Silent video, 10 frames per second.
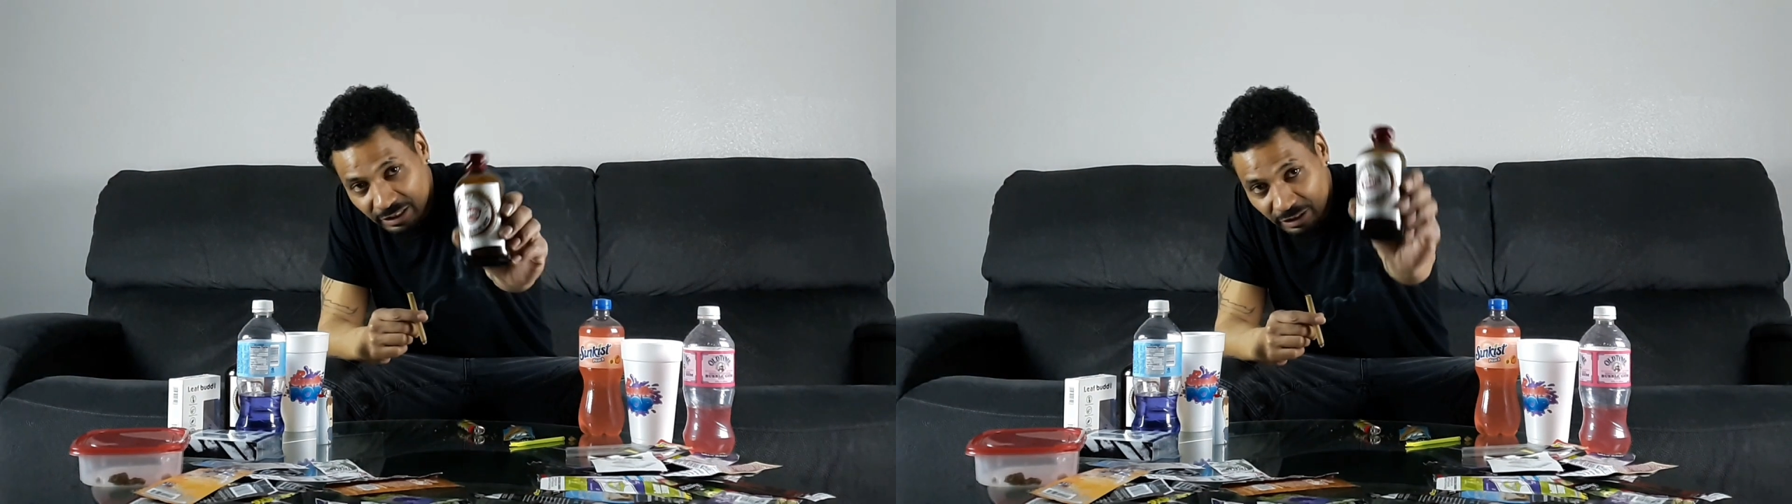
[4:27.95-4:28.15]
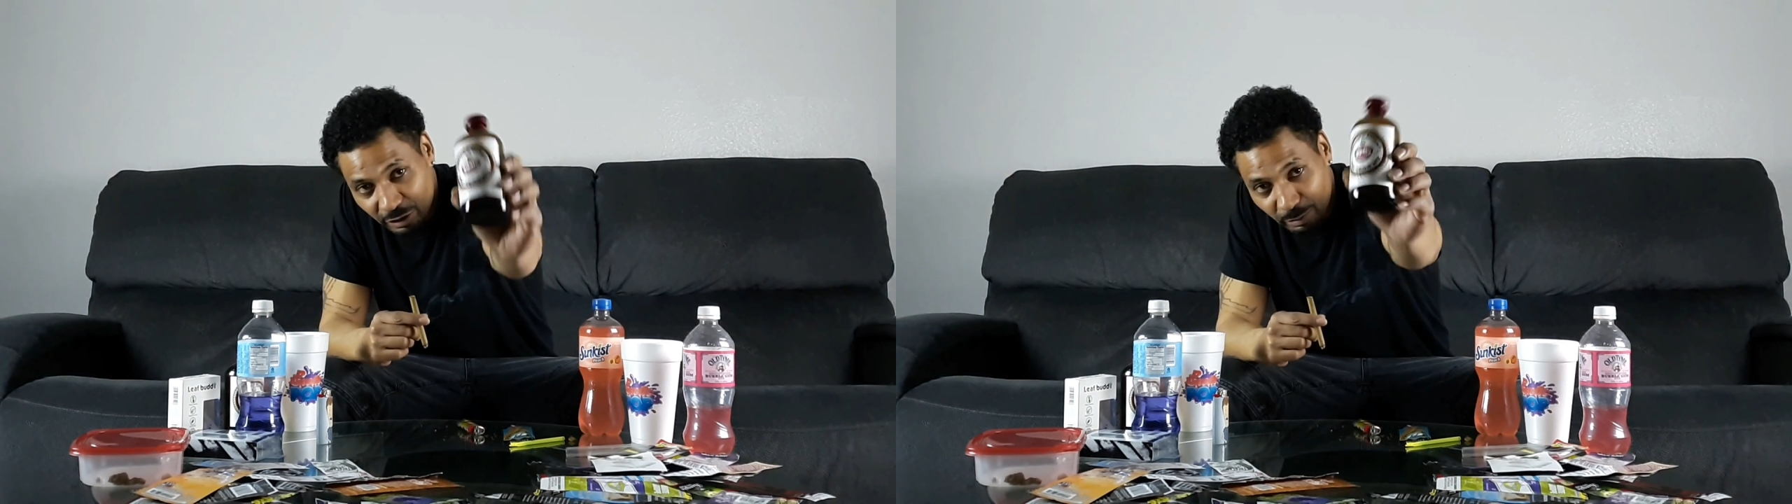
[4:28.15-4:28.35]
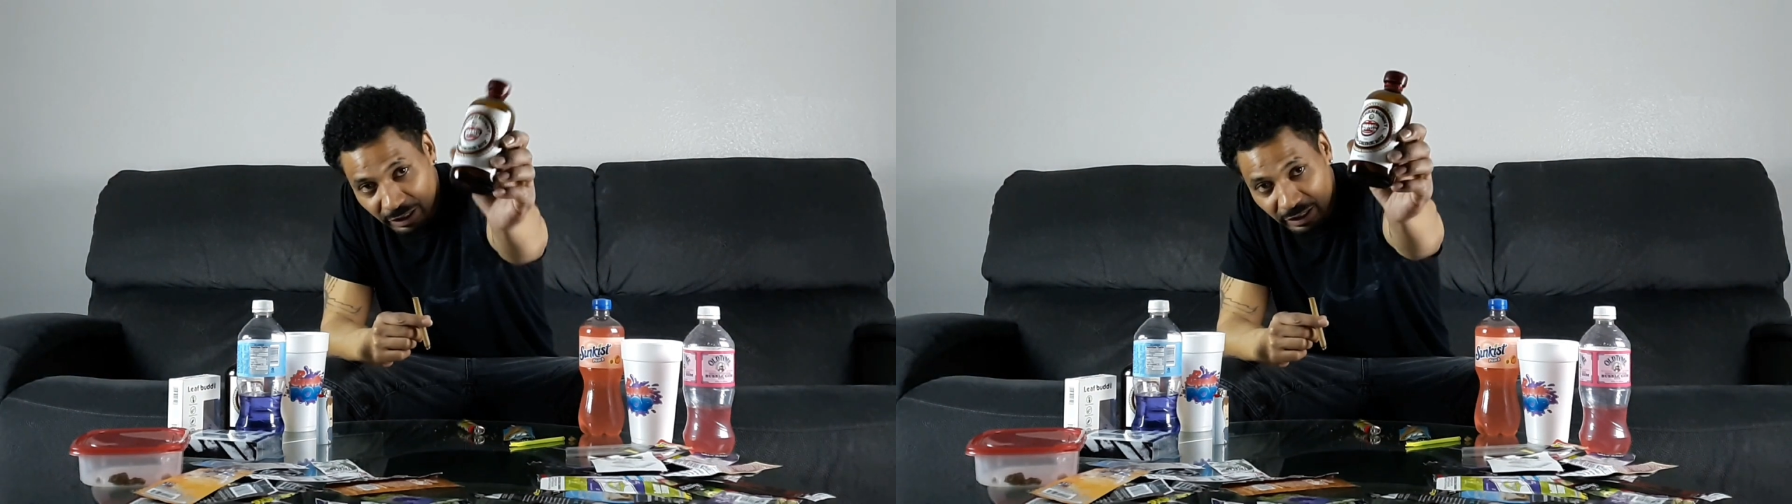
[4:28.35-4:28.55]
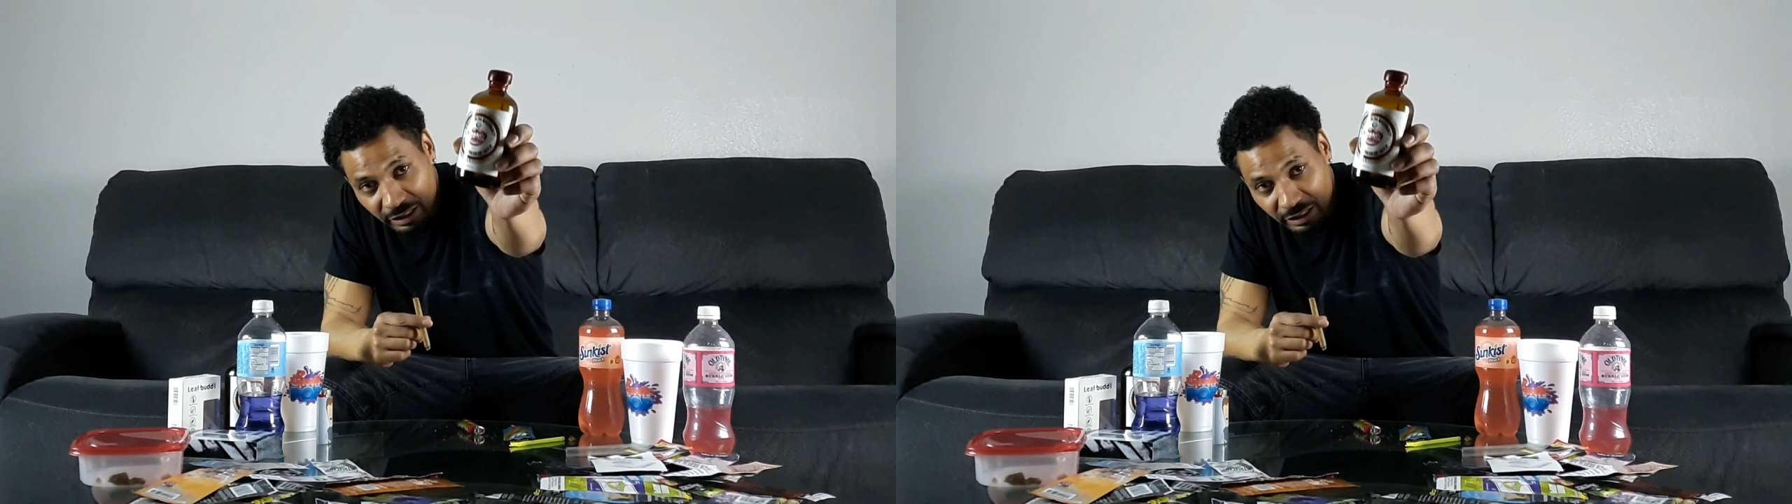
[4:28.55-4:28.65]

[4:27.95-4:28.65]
a little bit of